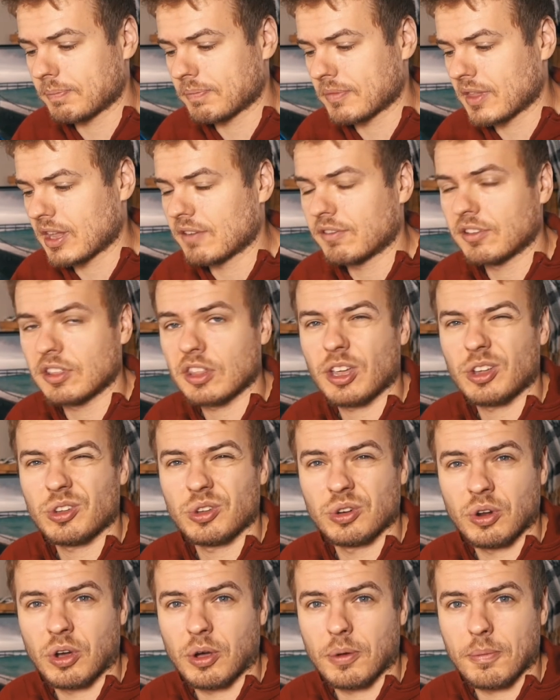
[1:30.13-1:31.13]
even though
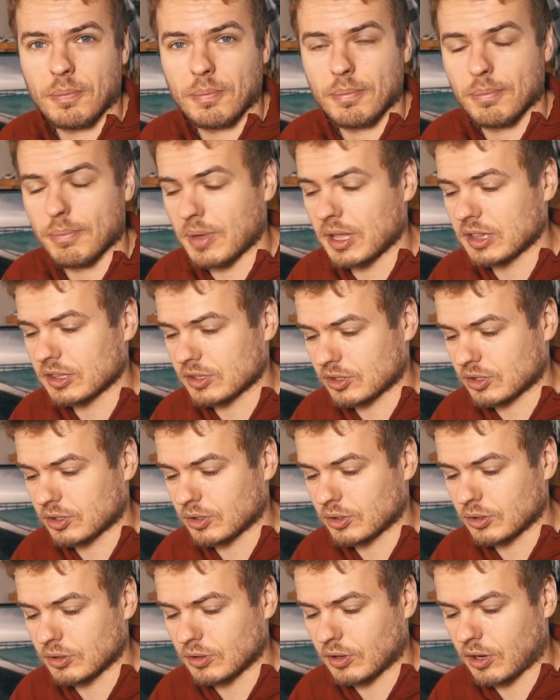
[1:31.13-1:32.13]
you're not meant
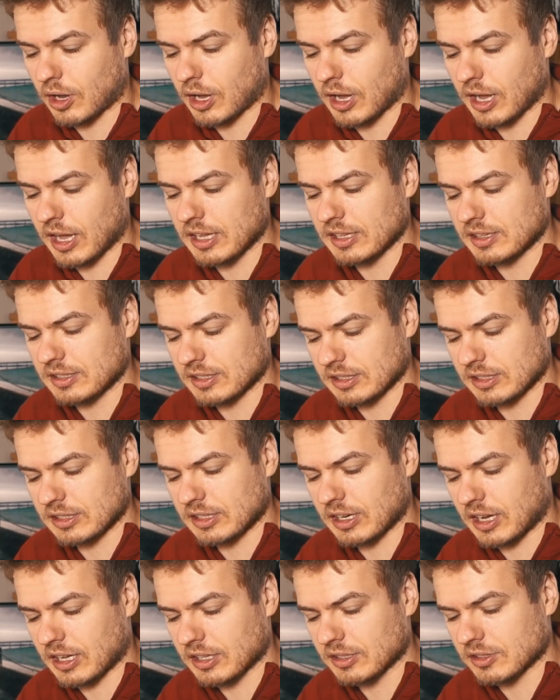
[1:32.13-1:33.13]
to, I did
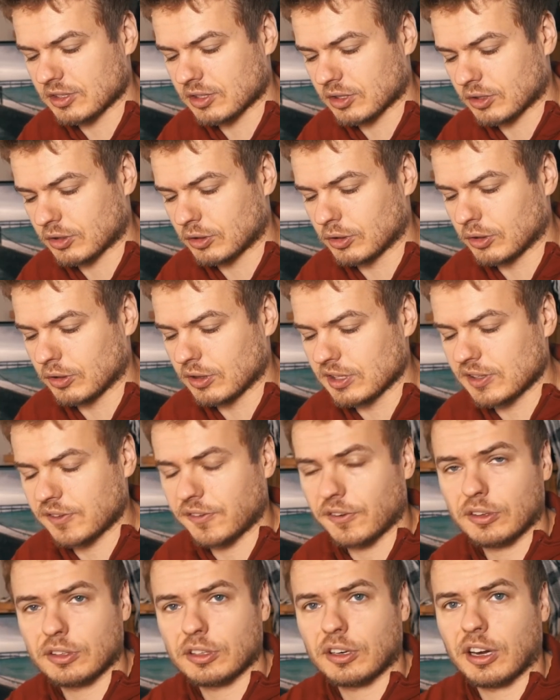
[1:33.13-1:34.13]
unscrew this
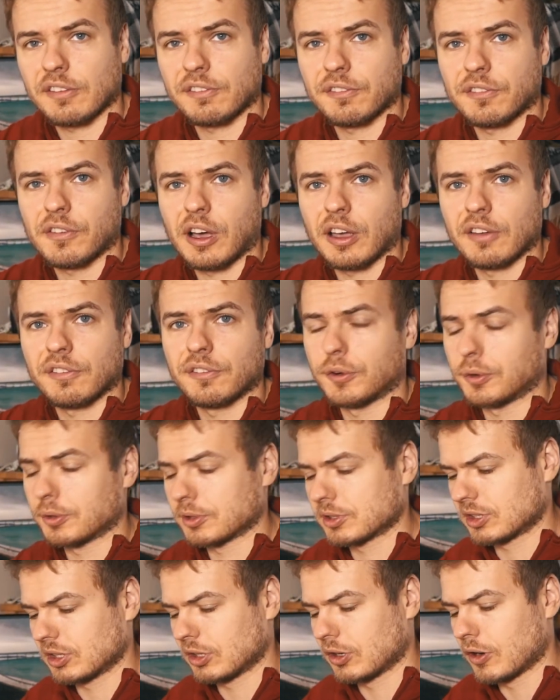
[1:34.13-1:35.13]
filter. I
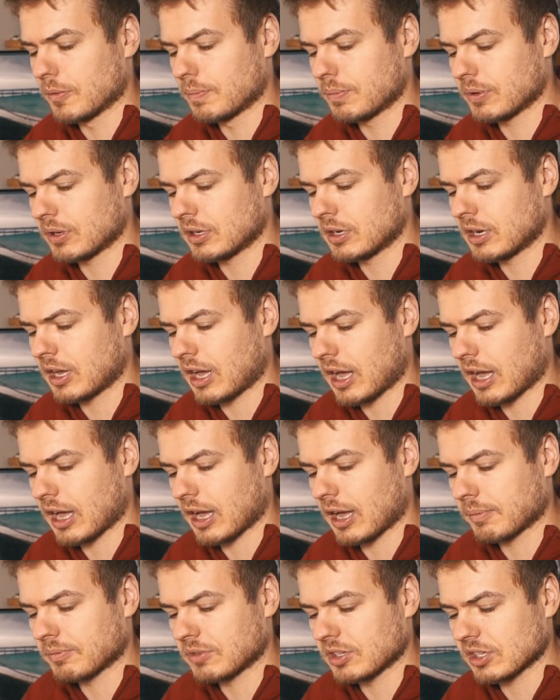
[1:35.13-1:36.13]
forced it open
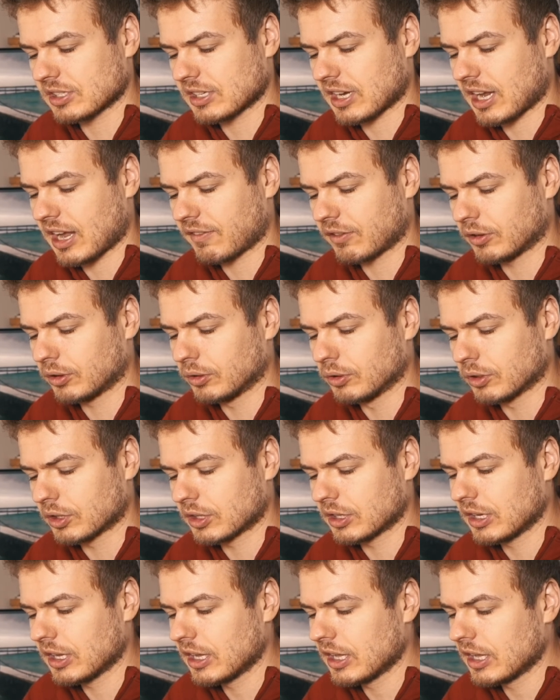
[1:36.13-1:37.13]
just to have a
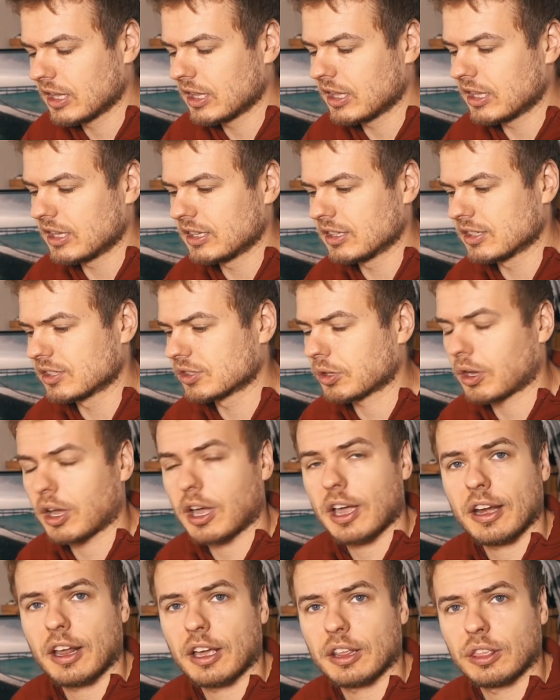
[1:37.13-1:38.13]
look
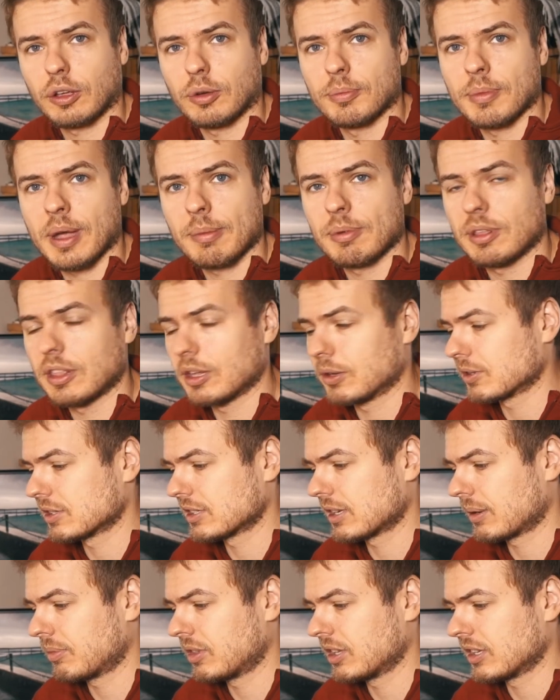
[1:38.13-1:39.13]
inside. I thought maybe there was
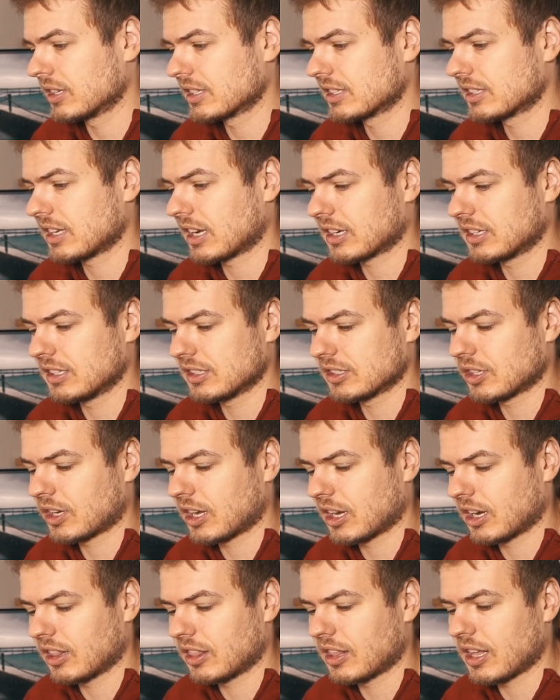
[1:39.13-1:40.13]
something stuck
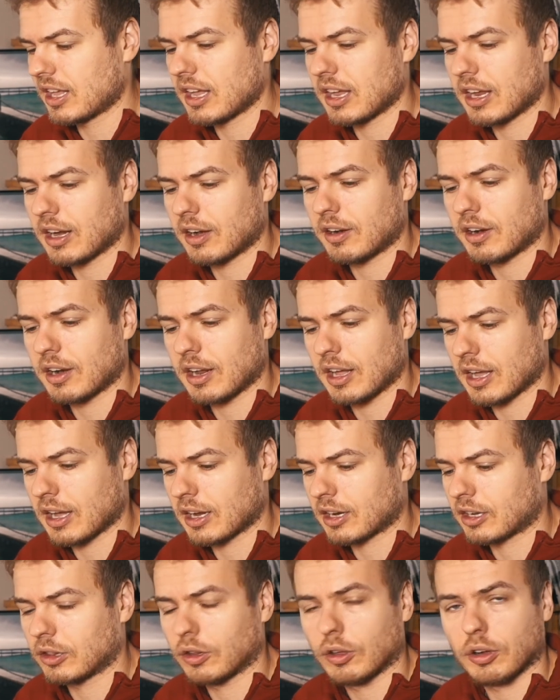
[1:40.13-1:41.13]
inside of there,
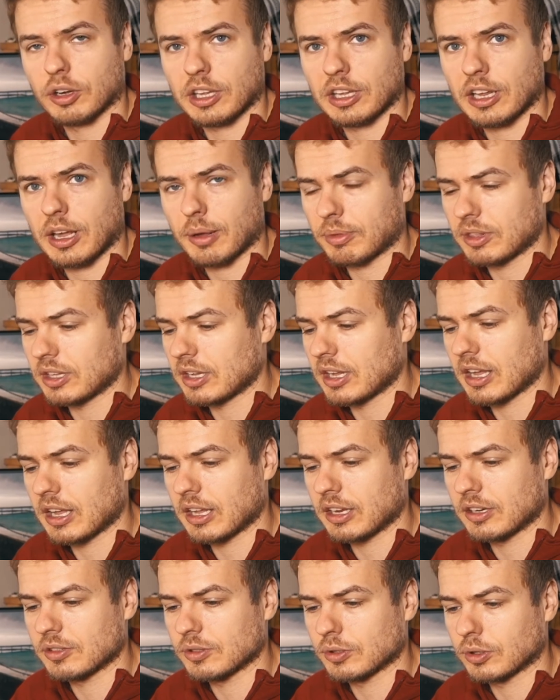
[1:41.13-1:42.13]
clogging up the
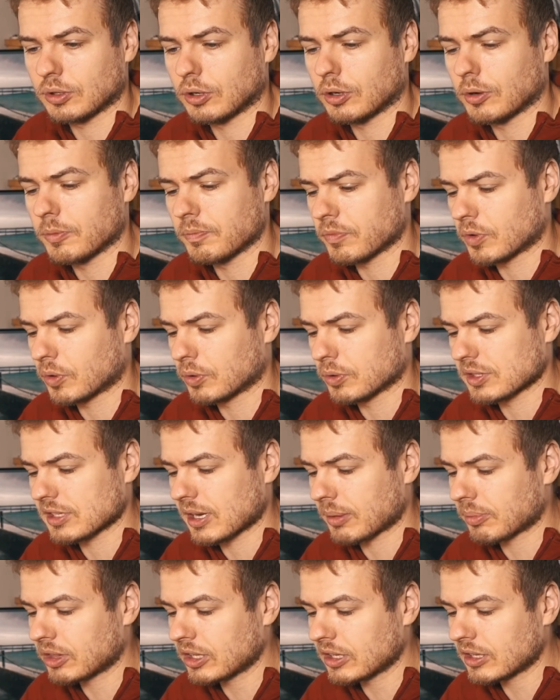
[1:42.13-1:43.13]
end or
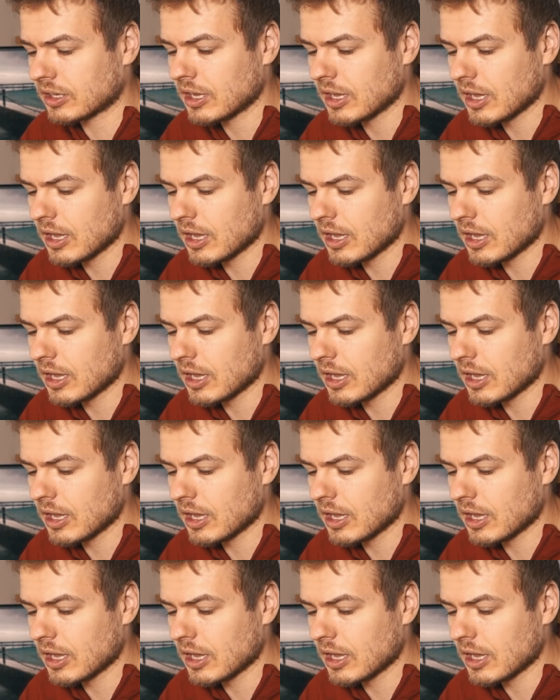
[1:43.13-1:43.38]
something.